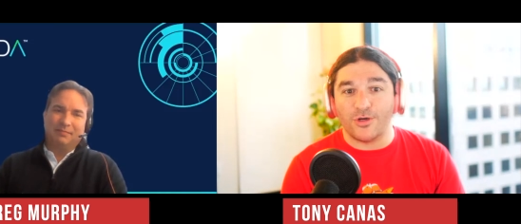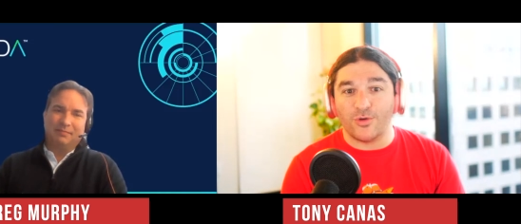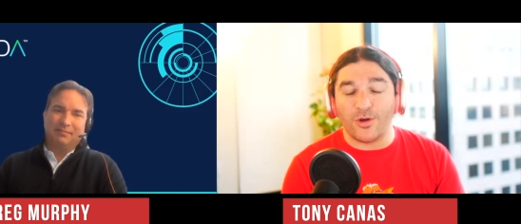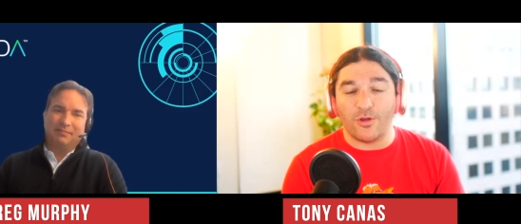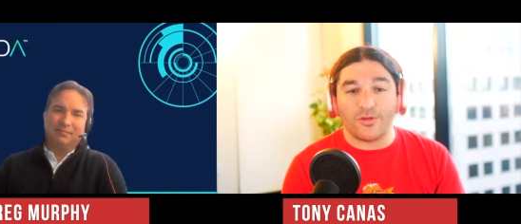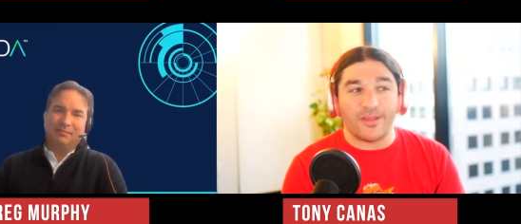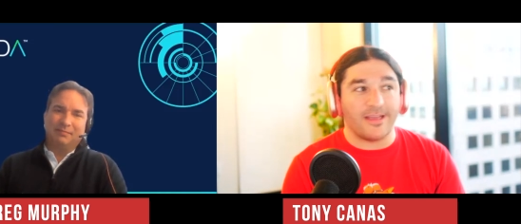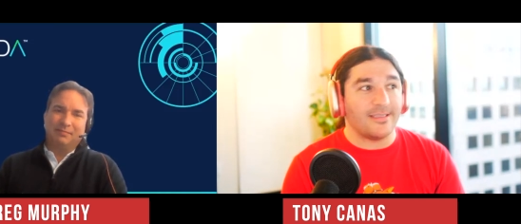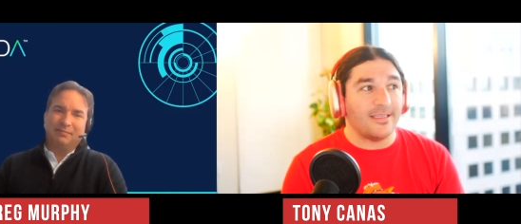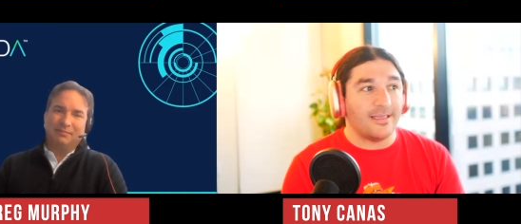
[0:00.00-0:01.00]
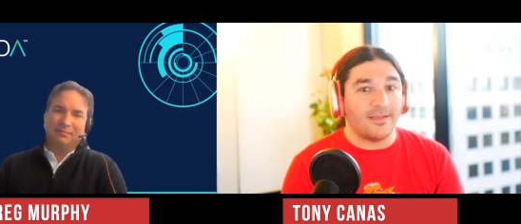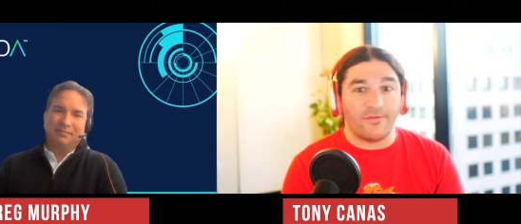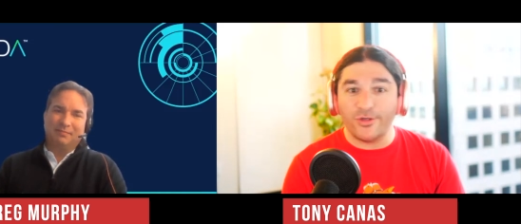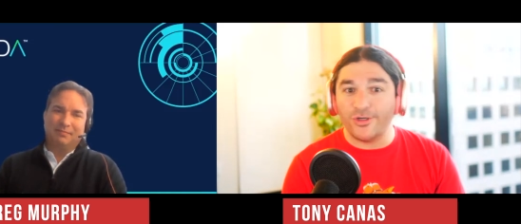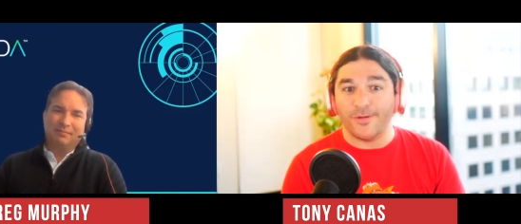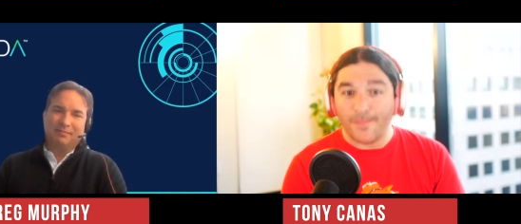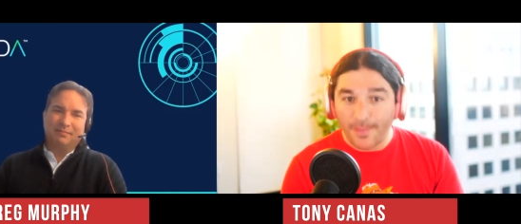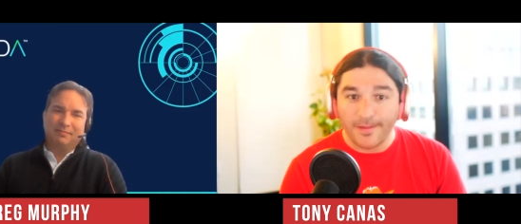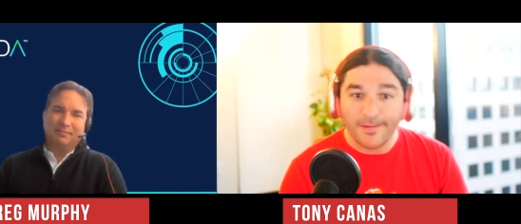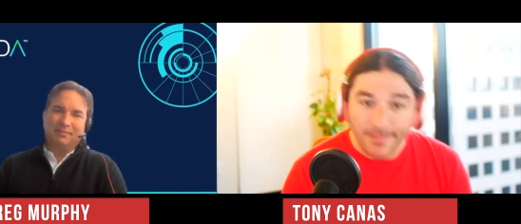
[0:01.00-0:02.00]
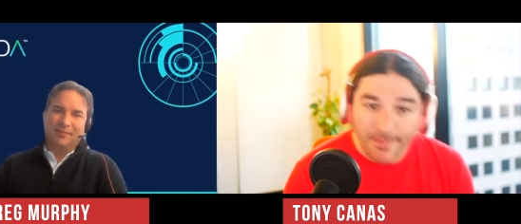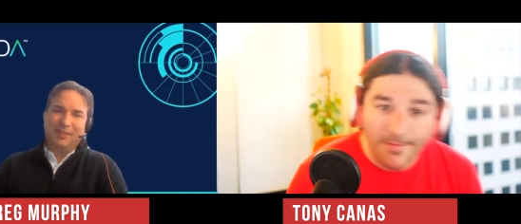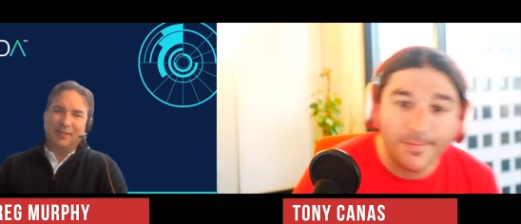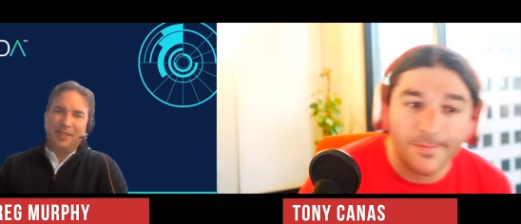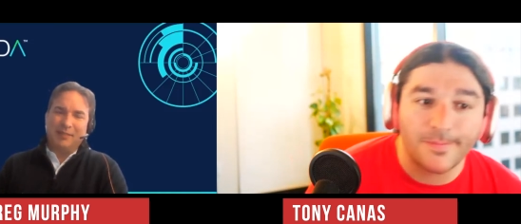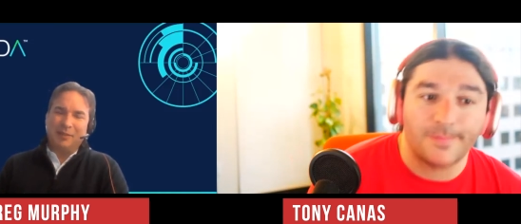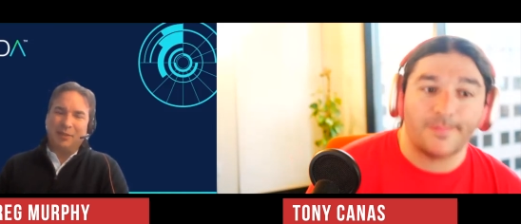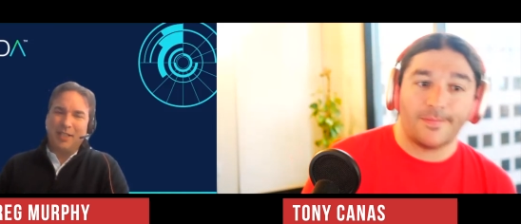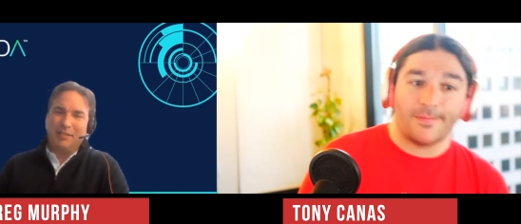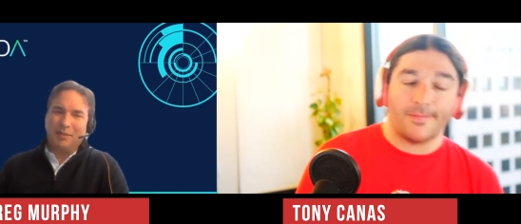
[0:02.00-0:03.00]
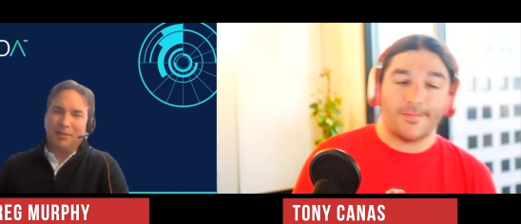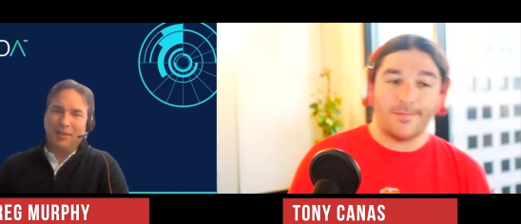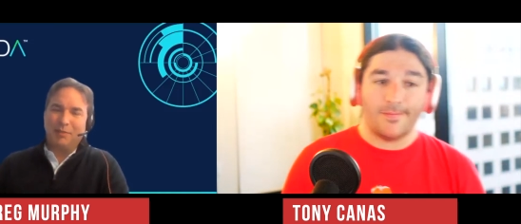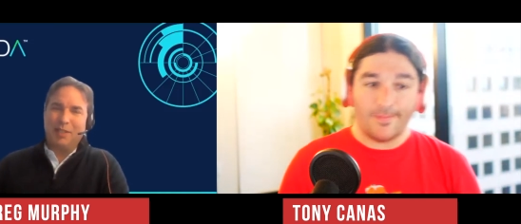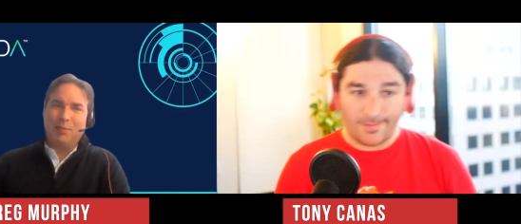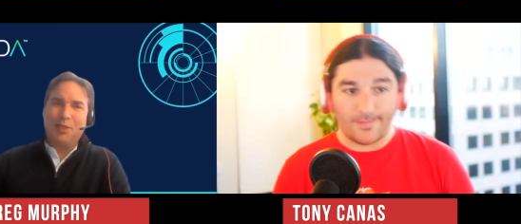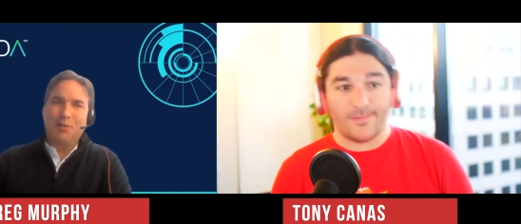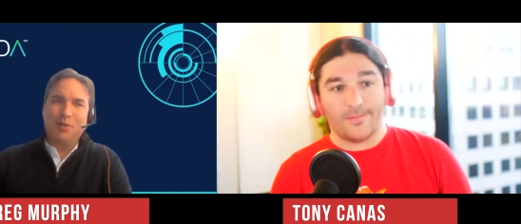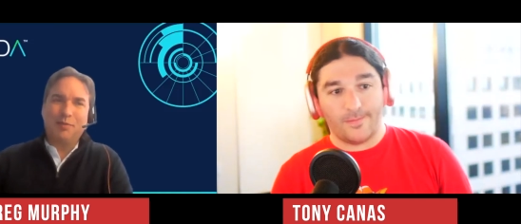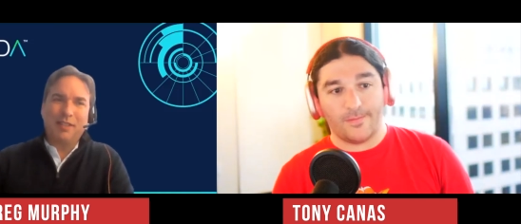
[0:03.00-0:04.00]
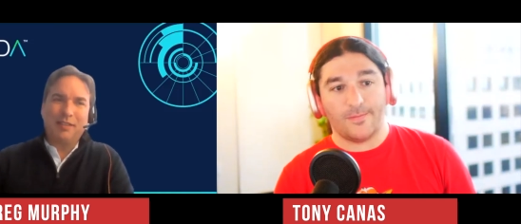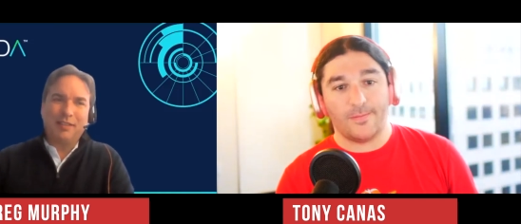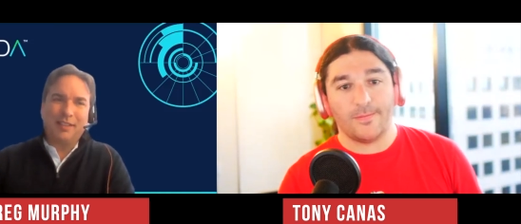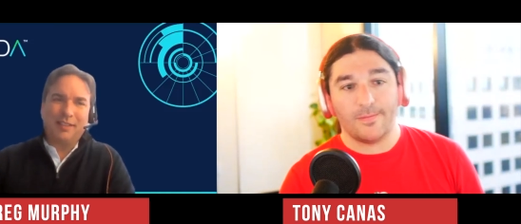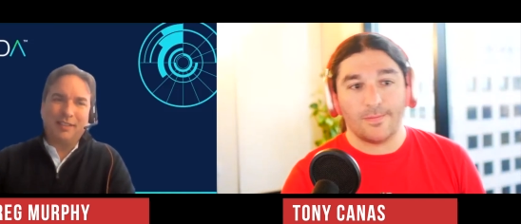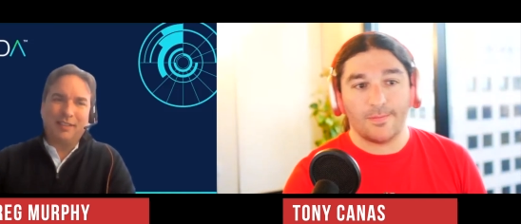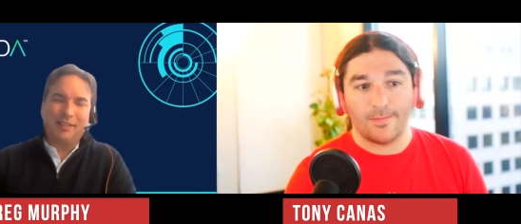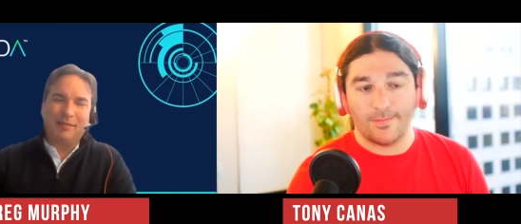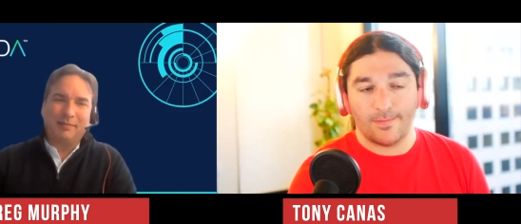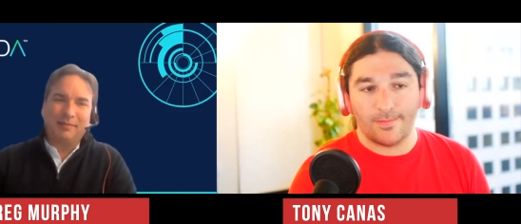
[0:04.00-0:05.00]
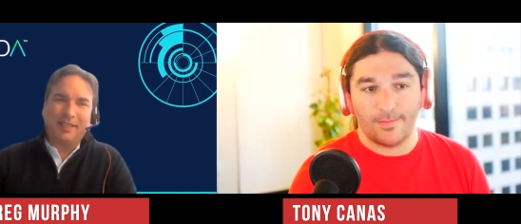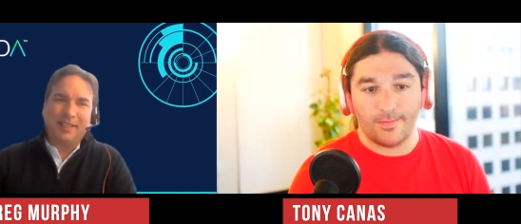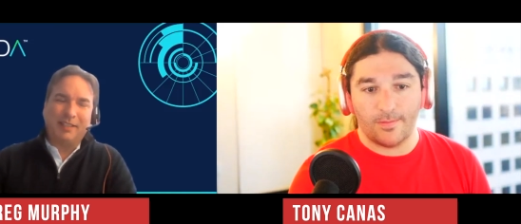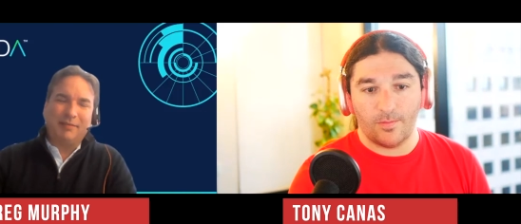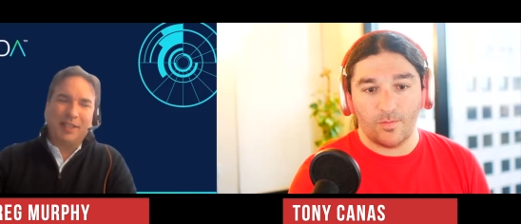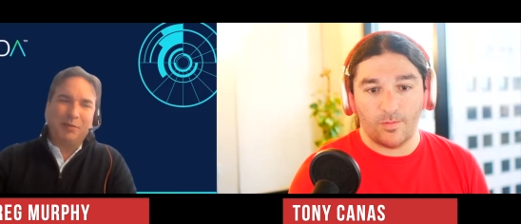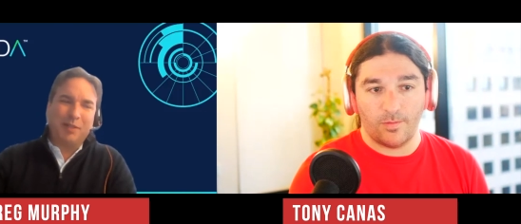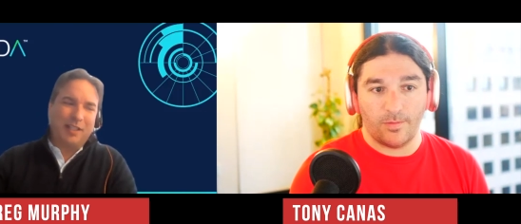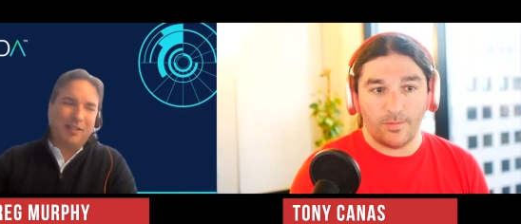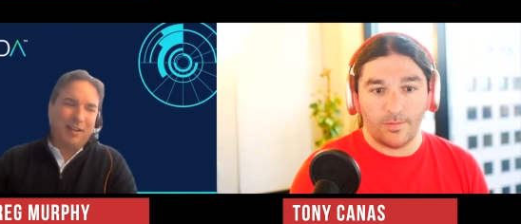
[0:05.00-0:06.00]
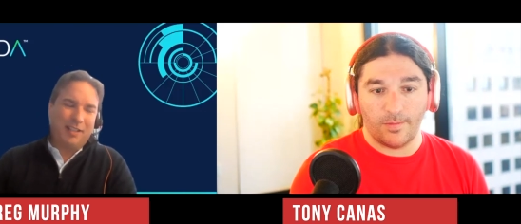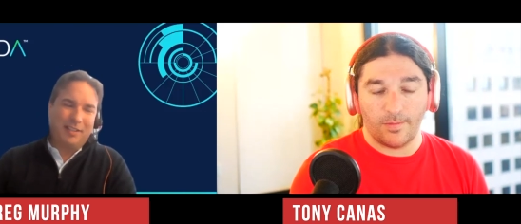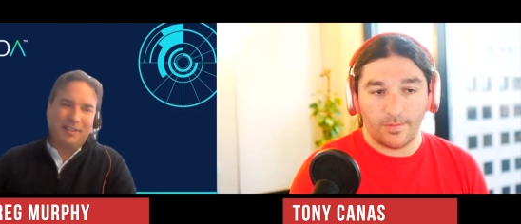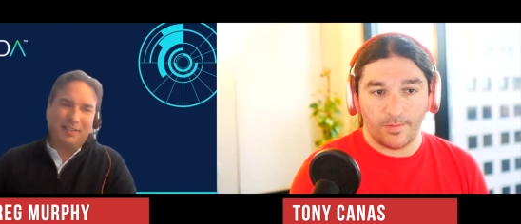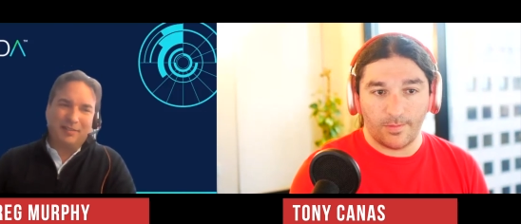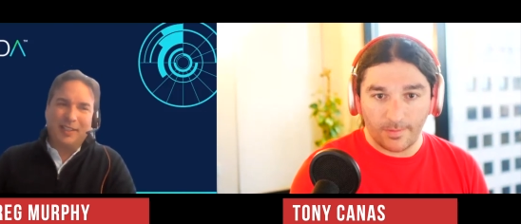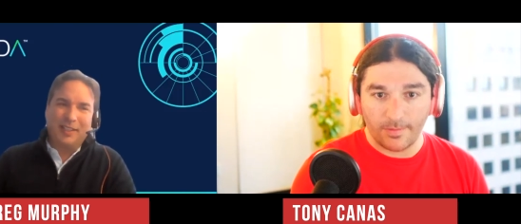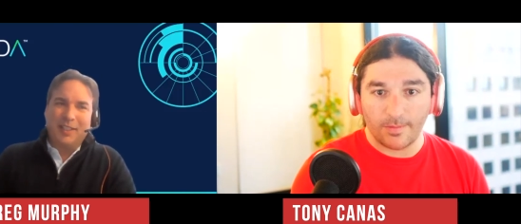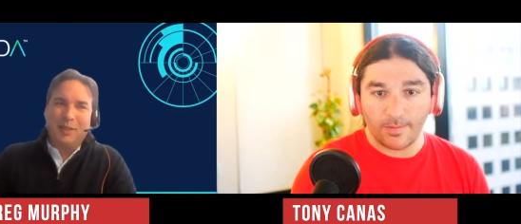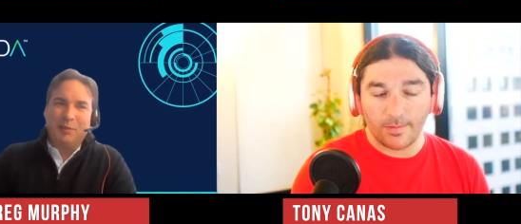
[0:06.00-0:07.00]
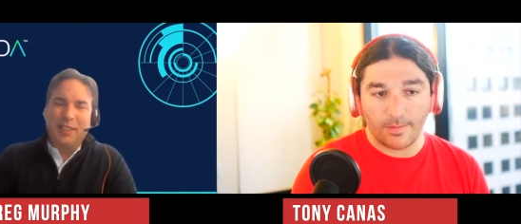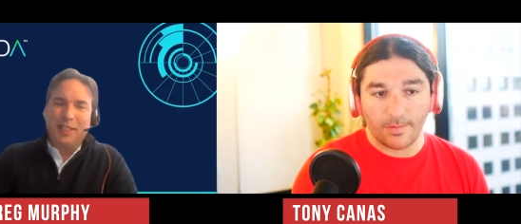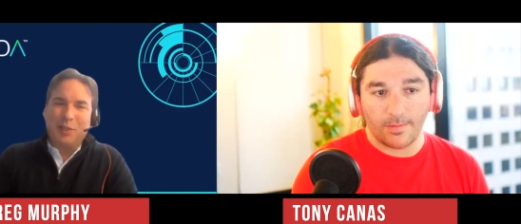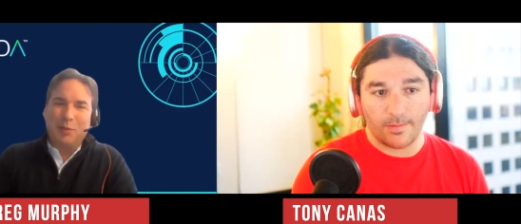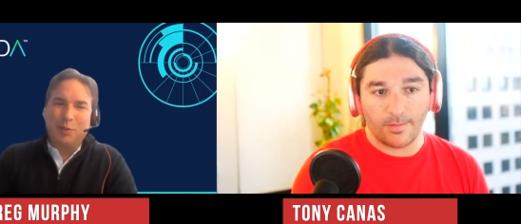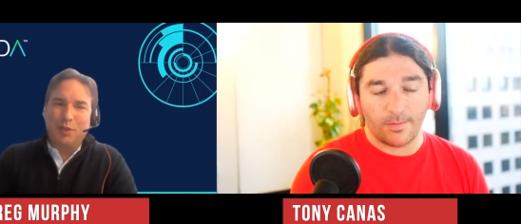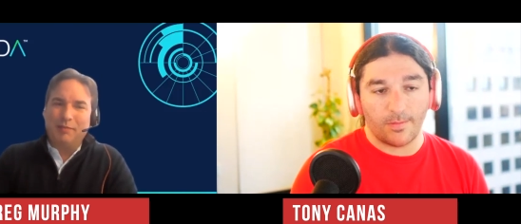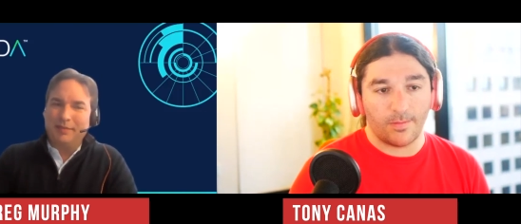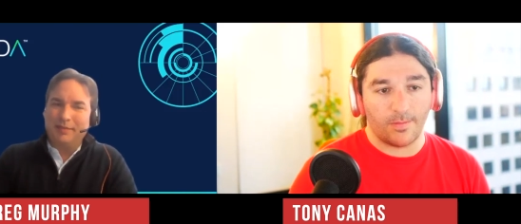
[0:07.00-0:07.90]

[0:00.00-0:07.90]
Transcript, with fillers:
Speaker 1: other things in the in the future.
Speaker 2: Okay, great, Tony. Great to meet you as well. And um, and if anyone in the audience would like to know more,